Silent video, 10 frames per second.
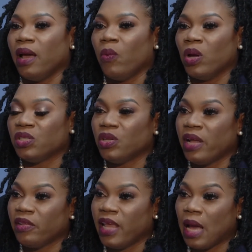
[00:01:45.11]
Once
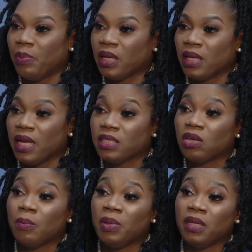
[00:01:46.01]
the applicant has
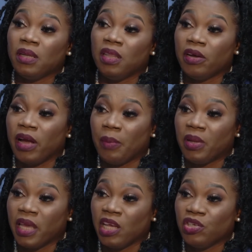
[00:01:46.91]
completed their
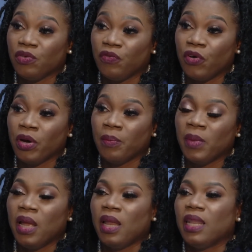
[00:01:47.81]
application form,
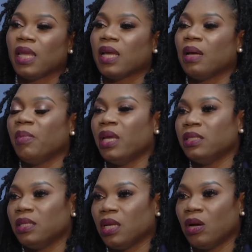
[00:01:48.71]
they can come
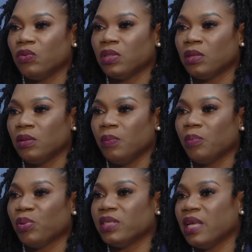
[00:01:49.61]
into the council,
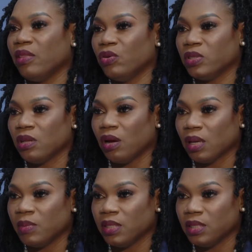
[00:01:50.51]
present those
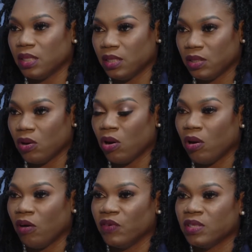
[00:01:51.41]
documents to our
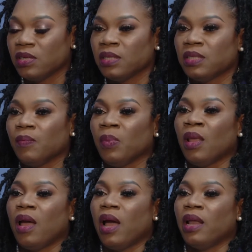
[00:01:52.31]
officers,
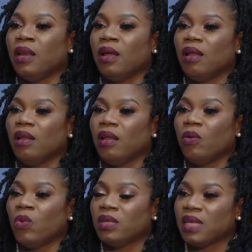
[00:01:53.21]
and
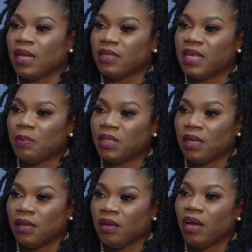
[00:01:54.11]
once
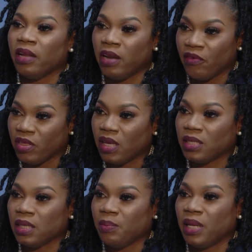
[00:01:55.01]
accepted and everything
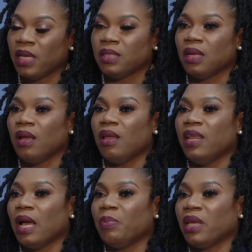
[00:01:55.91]
is in place,
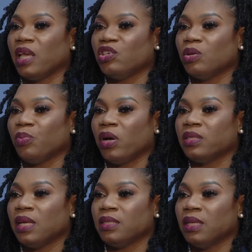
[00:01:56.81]
the application
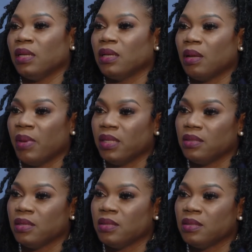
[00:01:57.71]
process then
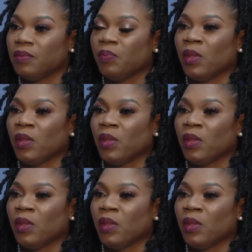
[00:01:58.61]
commences.